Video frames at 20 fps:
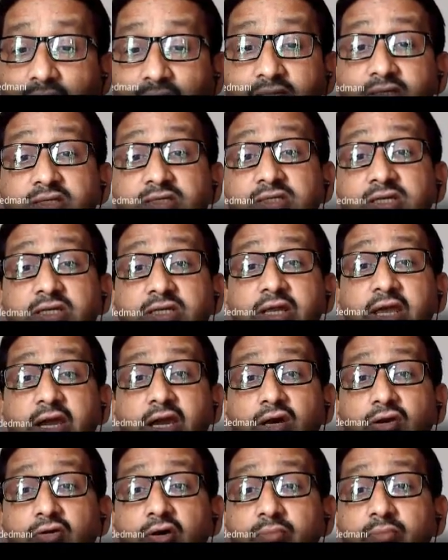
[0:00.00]
Is it
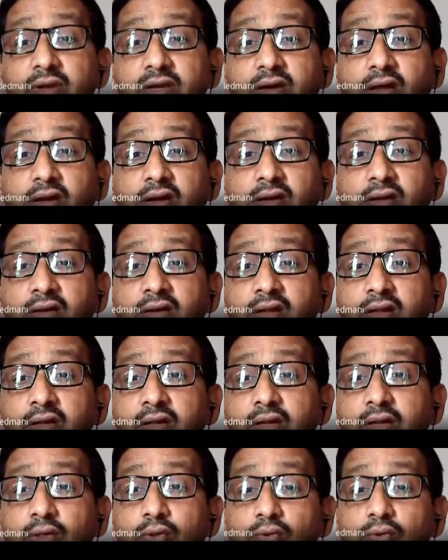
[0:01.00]
economical
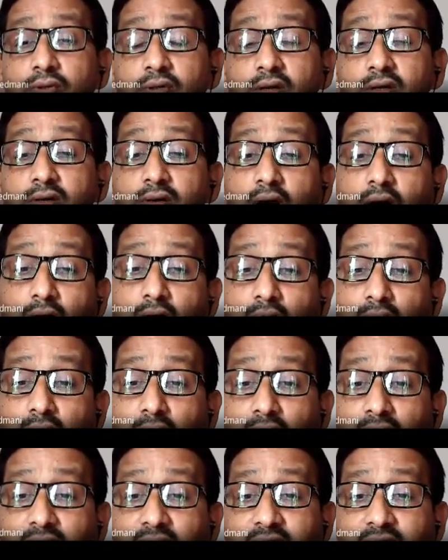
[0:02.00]
to run
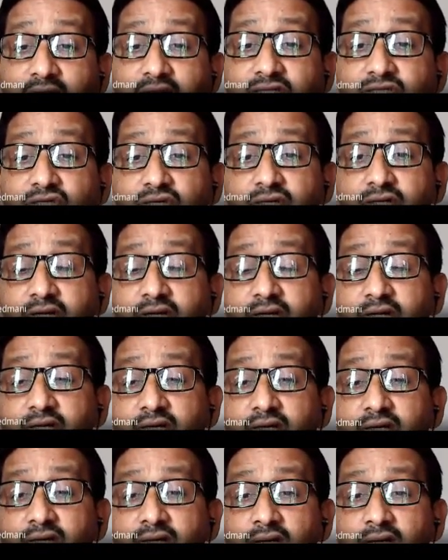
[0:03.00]
all the 10
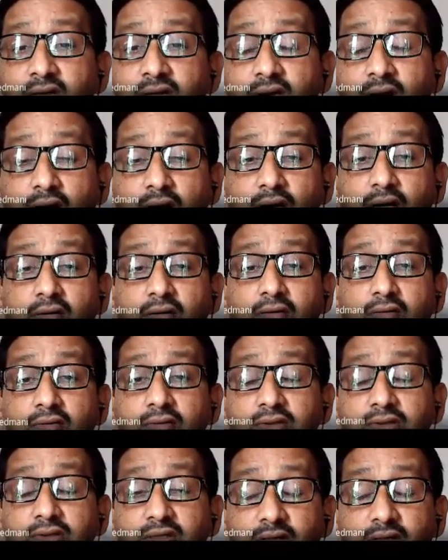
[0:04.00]
generators all
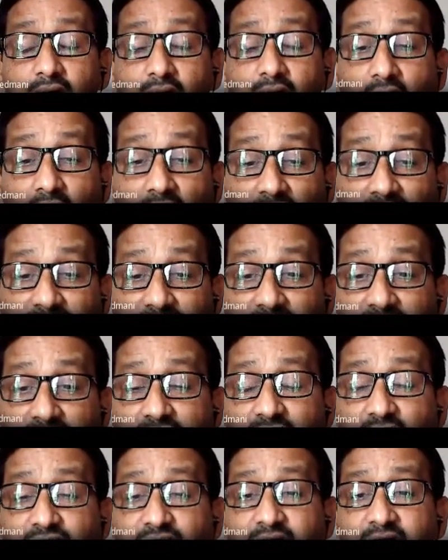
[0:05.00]
the hours
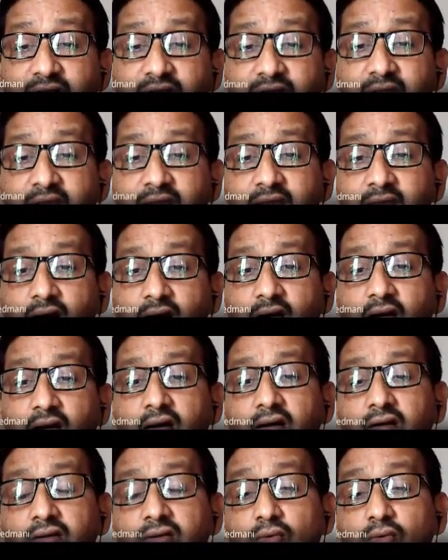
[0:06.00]
of a day
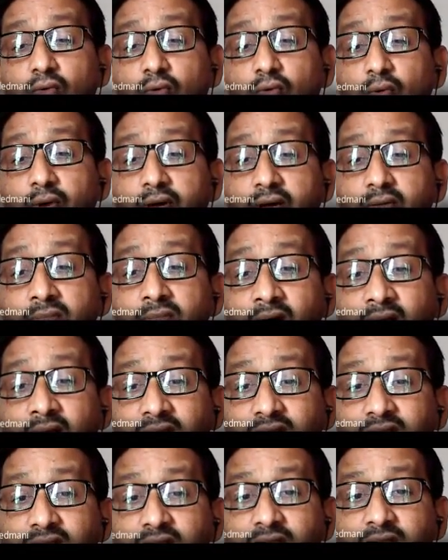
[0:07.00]
or over a
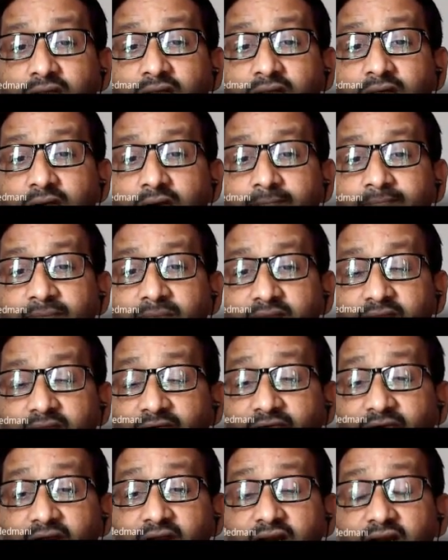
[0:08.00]
month?
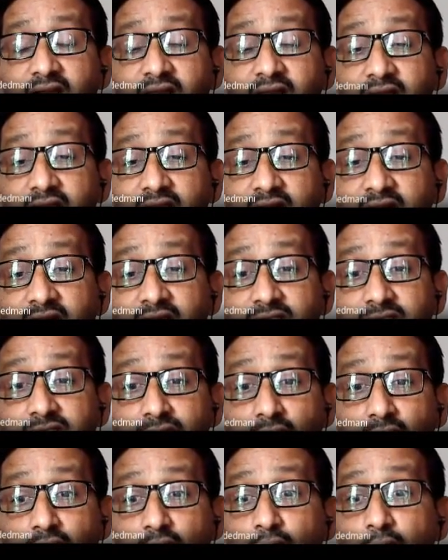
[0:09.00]
Definitely it is
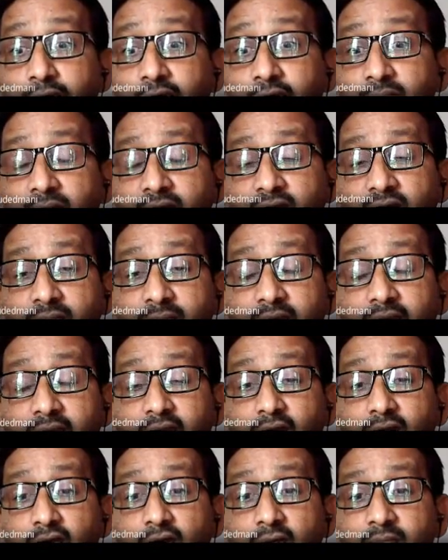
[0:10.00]
not going to become
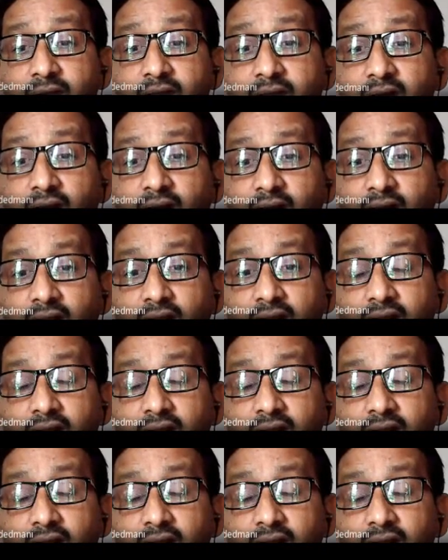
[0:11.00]
economical.